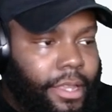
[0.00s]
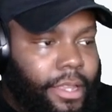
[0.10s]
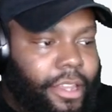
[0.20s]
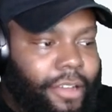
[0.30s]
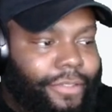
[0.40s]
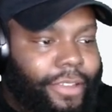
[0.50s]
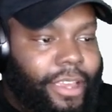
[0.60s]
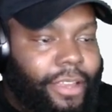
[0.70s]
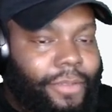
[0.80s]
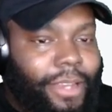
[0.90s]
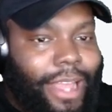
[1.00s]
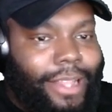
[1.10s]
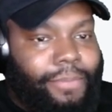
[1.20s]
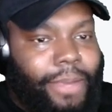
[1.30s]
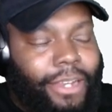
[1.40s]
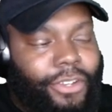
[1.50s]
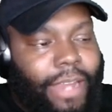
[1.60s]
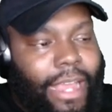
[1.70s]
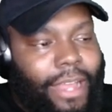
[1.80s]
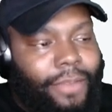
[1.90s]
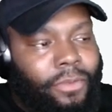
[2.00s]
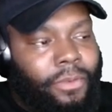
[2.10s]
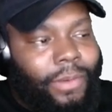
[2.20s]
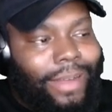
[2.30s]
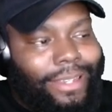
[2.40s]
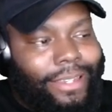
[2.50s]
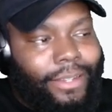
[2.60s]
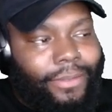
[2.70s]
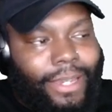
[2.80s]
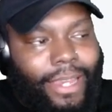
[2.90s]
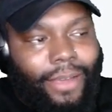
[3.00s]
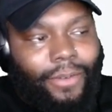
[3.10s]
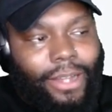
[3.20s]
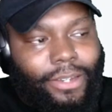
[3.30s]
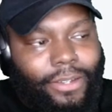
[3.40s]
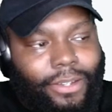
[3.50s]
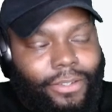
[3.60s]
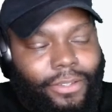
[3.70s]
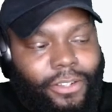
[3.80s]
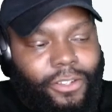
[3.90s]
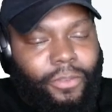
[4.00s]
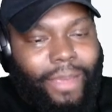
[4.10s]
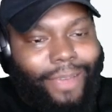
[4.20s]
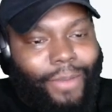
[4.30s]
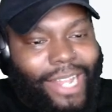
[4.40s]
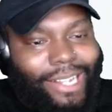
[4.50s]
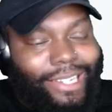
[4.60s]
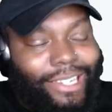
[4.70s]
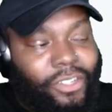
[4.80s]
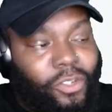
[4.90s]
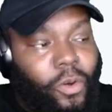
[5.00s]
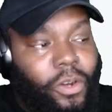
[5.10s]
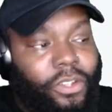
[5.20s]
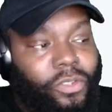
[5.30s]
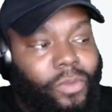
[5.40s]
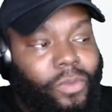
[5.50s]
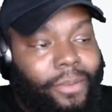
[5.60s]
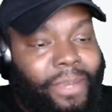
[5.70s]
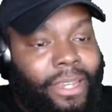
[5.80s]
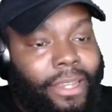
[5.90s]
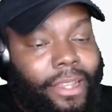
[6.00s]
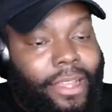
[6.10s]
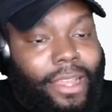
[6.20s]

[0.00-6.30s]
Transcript: Don't forget, we got the Patreon where we watch things we can't watch on YouTube, and we got the Discord as well, man.